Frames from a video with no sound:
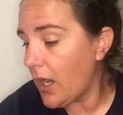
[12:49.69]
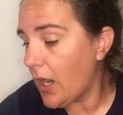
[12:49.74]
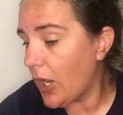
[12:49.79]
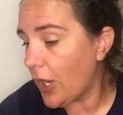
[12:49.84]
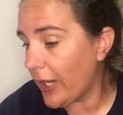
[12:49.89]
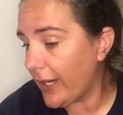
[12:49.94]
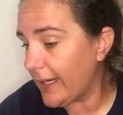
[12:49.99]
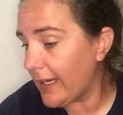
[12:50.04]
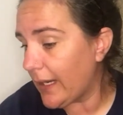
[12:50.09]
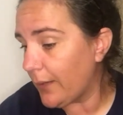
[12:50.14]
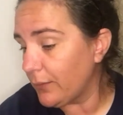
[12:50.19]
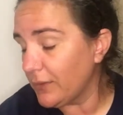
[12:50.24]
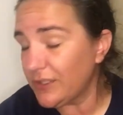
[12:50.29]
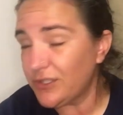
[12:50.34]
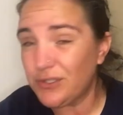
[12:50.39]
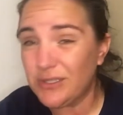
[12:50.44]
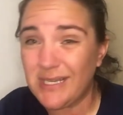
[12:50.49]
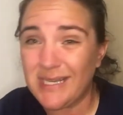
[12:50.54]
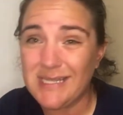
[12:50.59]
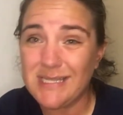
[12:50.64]
All right. I will
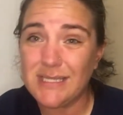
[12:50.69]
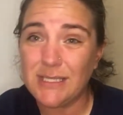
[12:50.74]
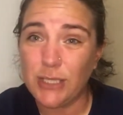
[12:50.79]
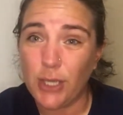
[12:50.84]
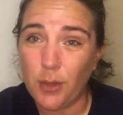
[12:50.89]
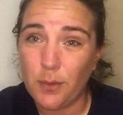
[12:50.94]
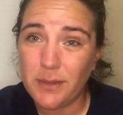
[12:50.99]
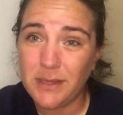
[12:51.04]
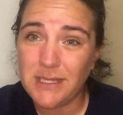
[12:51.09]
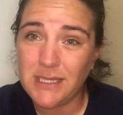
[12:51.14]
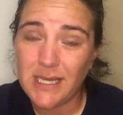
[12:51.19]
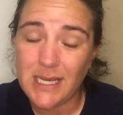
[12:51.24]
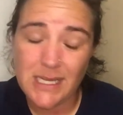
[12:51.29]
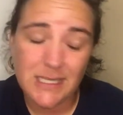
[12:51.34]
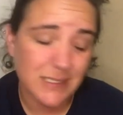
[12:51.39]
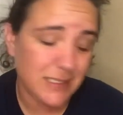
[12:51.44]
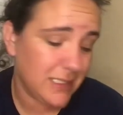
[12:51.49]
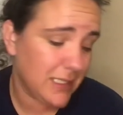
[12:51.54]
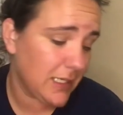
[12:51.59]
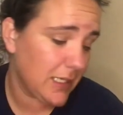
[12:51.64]
let you guys go with
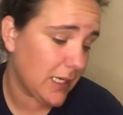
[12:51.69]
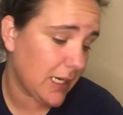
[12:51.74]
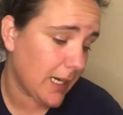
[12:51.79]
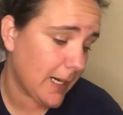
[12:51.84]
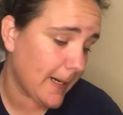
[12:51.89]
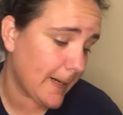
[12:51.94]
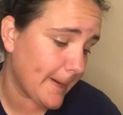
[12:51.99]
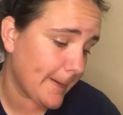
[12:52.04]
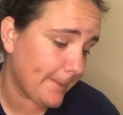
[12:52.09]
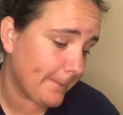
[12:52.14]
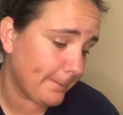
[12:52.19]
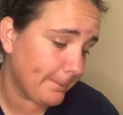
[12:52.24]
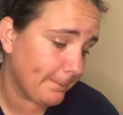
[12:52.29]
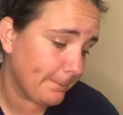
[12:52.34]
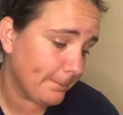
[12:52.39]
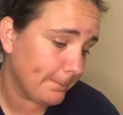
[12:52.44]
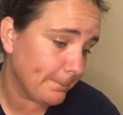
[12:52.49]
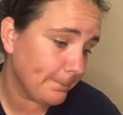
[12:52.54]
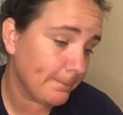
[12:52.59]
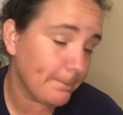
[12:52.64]
that. Um,
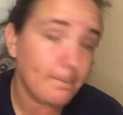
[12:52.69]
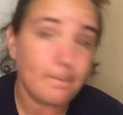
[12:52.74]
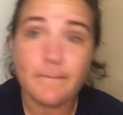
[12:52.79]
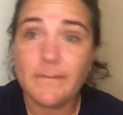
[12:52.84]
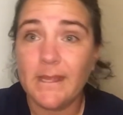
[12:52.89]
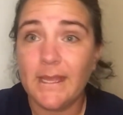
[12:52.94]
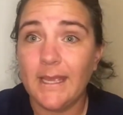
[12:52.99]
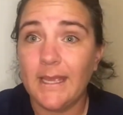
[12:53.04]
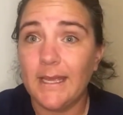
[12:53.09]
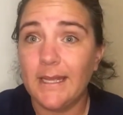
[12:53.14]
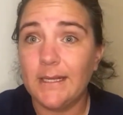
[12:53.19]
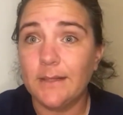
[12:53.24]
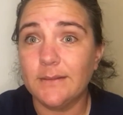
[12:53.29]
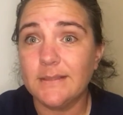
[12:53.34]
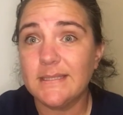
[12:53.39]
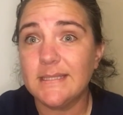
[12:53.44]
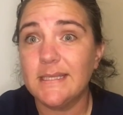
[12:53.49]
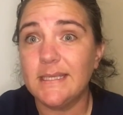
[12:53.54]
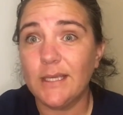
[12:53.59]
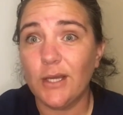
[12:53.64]
and
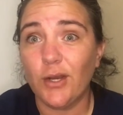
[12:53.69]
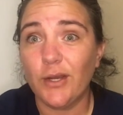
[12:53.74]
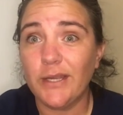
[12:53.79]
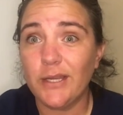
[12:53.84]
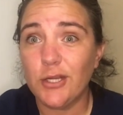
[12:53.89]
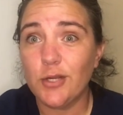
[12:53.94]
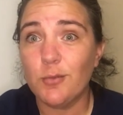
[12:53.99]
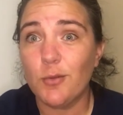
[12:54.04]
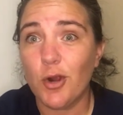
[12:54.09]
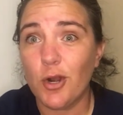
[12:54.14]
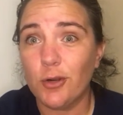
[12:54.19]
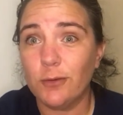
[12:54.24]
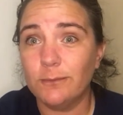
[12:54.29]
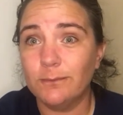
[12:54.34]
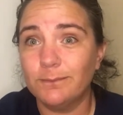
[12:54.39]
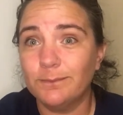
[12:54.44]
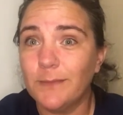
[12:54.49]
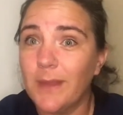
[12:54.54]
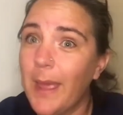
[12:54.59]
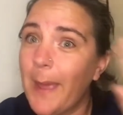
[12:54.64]
I'll see y'all here tomorrow.
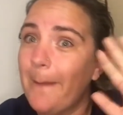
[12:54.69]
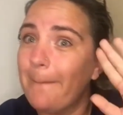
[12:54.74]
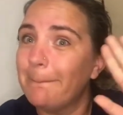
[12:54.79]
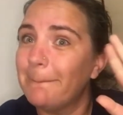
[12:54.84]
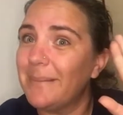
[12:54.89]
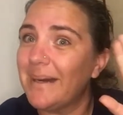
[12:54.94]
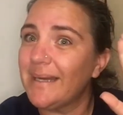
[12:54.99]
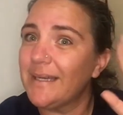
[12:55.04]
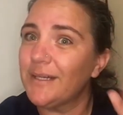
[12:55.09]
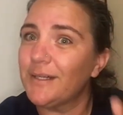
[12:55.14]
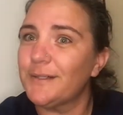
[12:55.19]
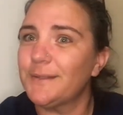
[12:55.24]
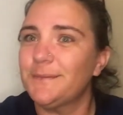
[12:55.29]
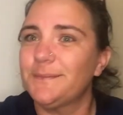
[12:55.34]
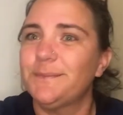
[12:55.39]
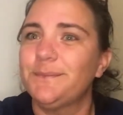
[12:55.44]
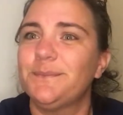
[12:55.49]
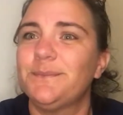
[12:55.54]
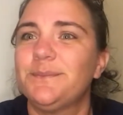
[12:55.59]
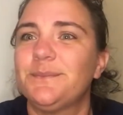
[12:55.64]
Bye,
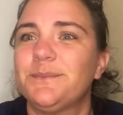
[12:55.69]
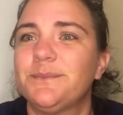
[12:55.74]
y'all.